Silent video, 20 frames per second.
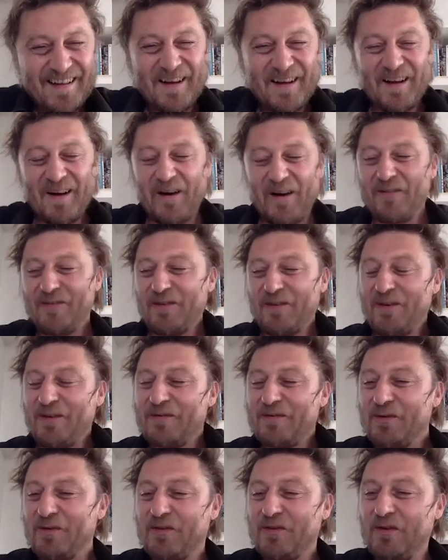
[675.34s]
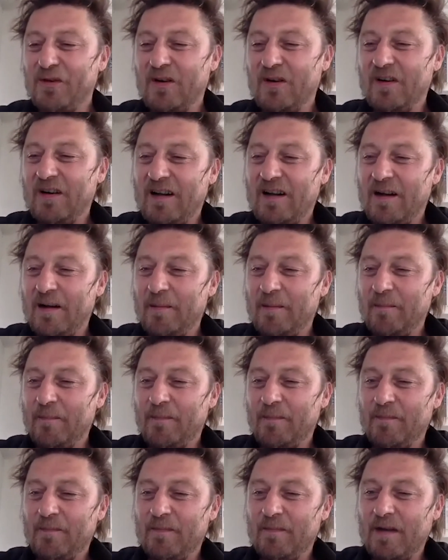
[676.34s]
Of course. So I
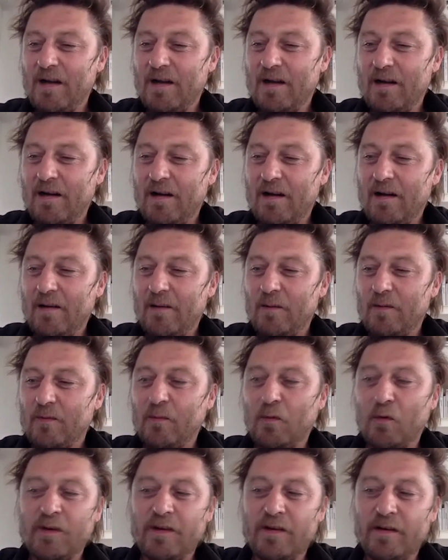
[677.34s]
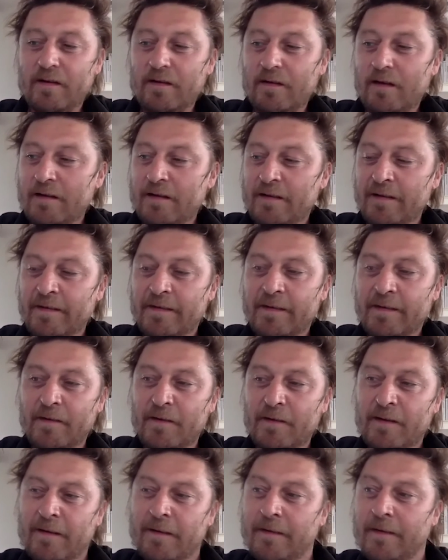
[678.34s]
was born in
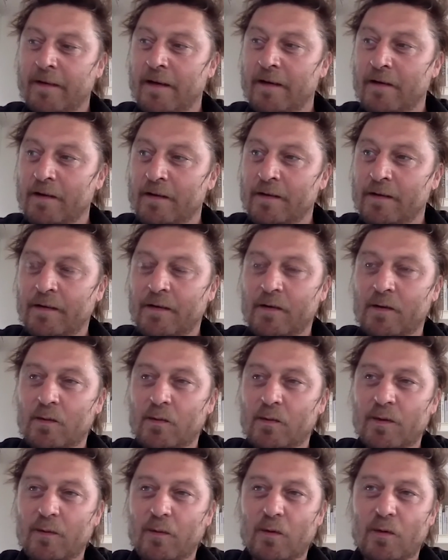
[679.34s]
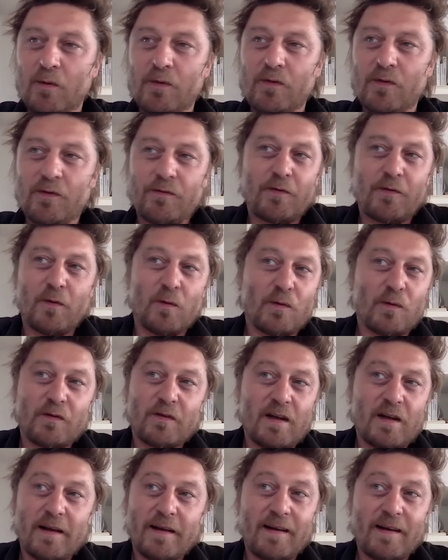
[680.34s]
1977. So we were the first
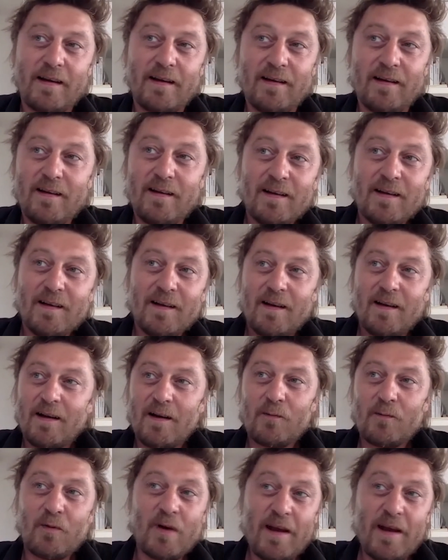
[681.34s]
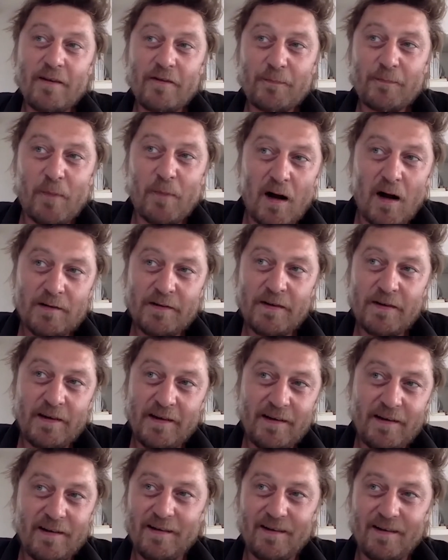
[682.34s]
like rave
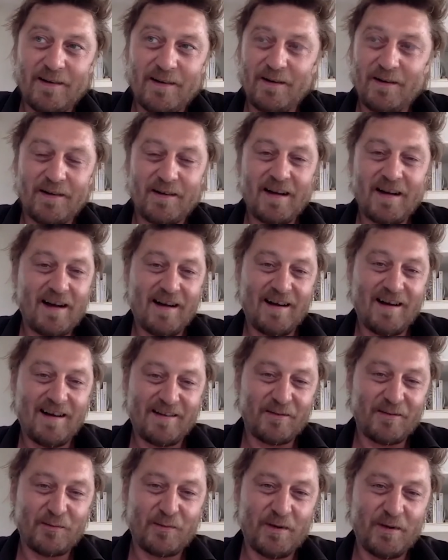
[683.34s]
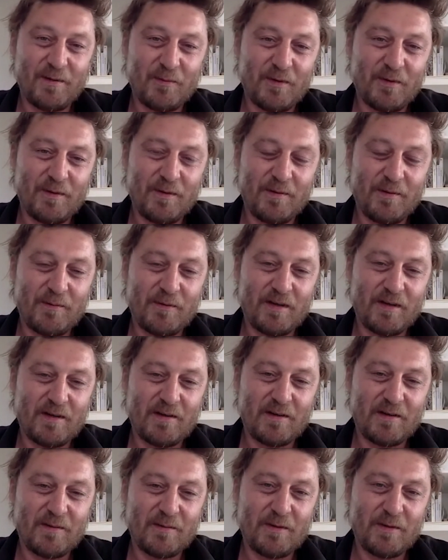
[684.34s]
party guys.
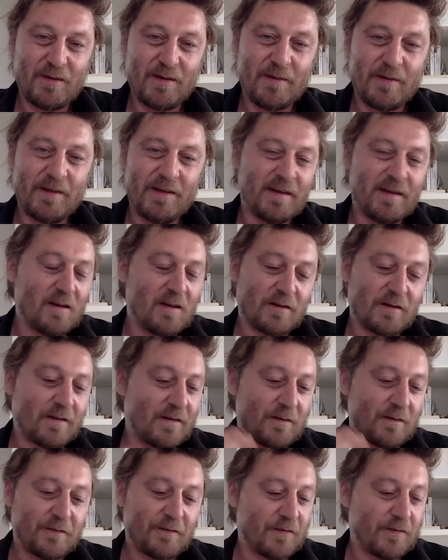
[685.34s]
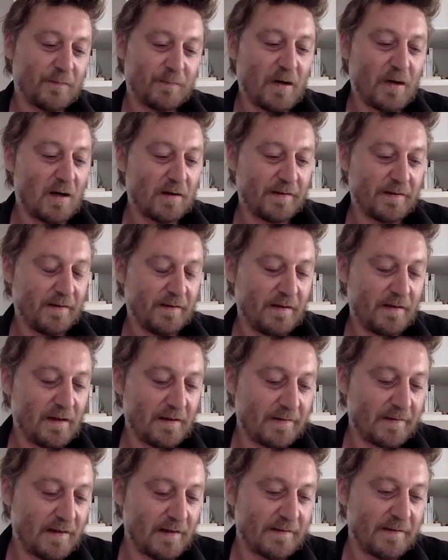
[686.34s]
We did lots of party
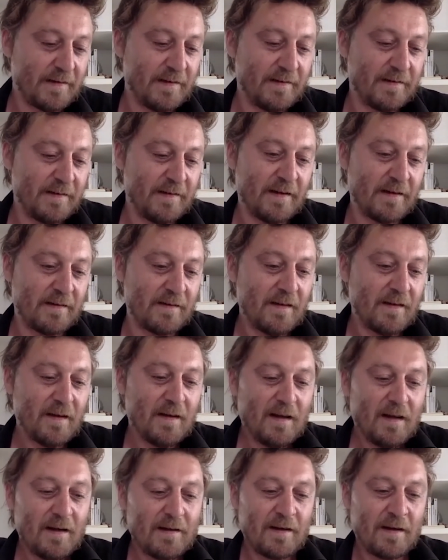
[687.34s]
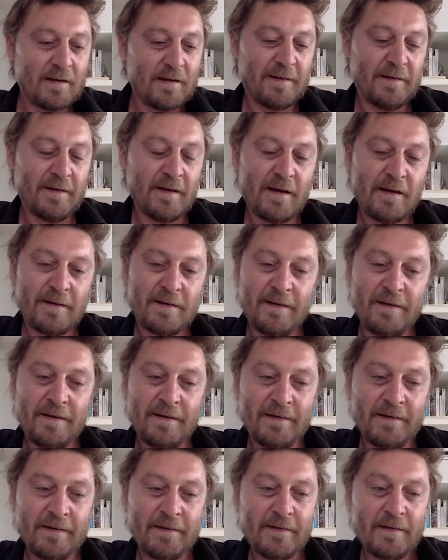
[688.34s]
like that in the
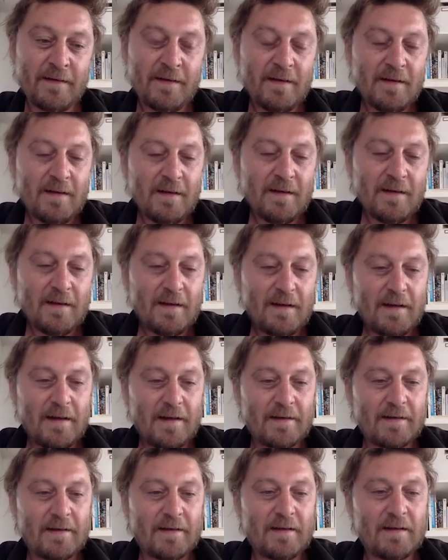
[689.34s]
1990s. And